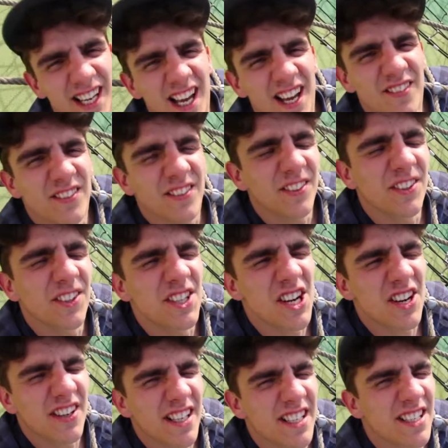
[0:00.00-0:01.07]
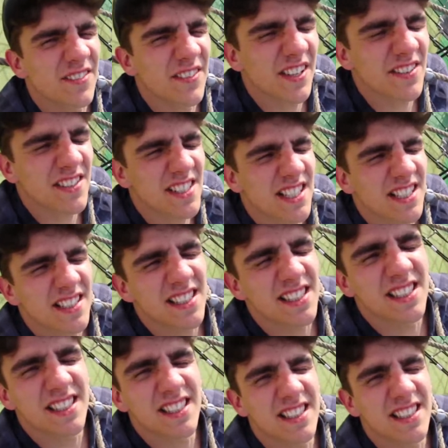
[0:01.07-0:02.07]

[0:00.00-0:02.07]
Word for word: have no idea if that was Tarzan.